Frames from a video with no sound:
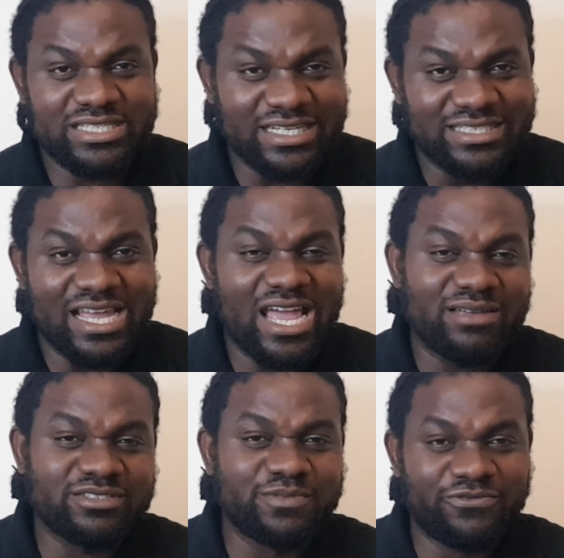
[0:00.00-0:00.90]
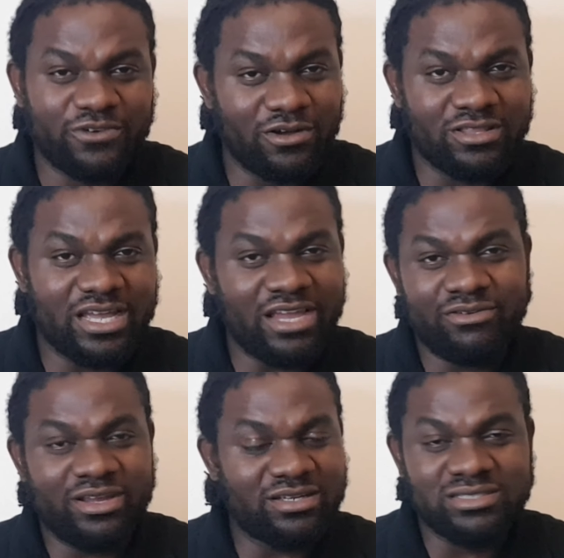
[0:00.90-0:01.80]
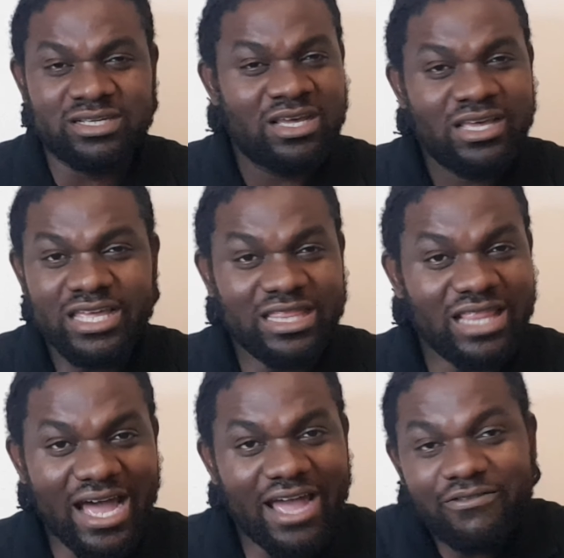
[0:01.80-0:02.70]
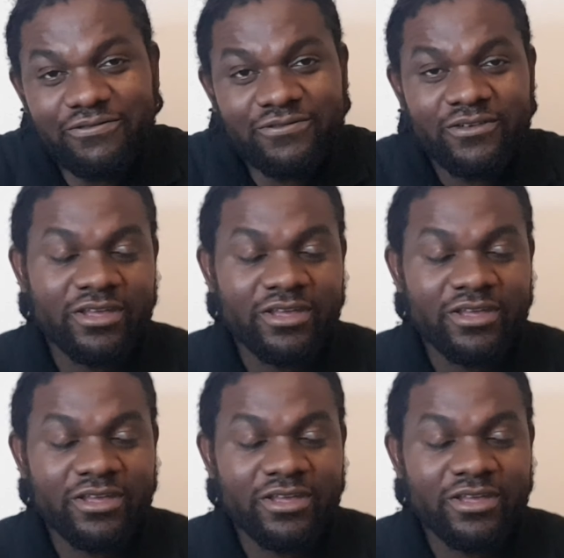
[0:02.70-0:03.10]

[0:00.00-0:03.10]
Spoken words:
exams, but for other areas in life,